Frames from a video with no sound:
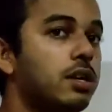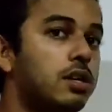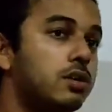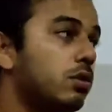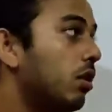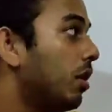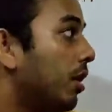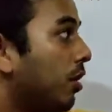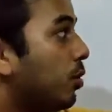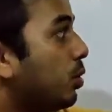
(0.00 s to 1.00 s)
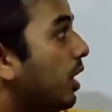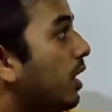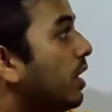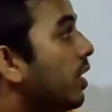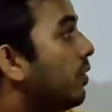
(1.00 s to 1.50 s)
So the total
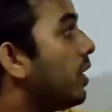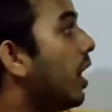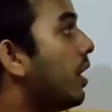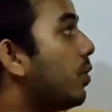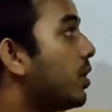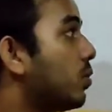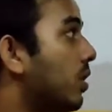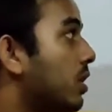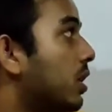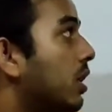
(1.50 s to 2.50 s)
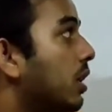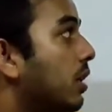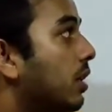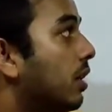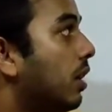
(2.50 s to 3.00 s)
area of the garden was what,
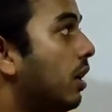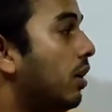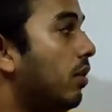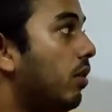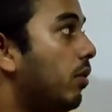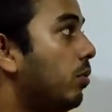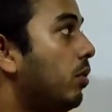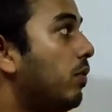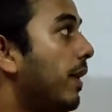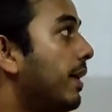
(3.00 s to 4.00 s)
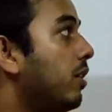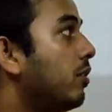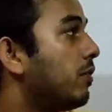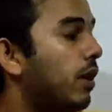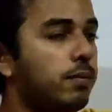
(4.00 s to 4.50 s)
we will find out
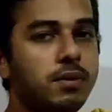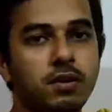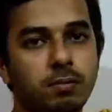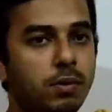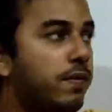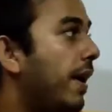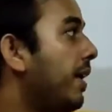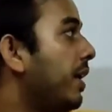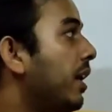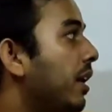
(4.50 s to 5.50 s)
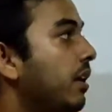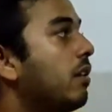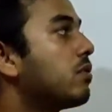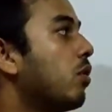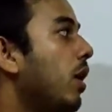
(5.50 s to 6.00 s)
by finding area
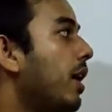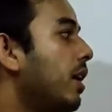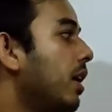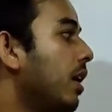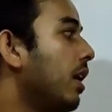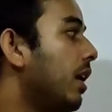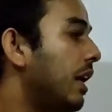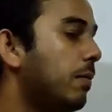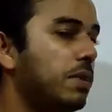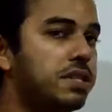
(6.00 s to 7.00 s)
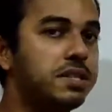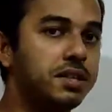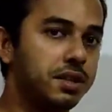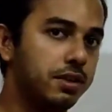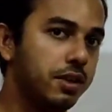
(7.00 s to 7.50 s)
of square ABCD.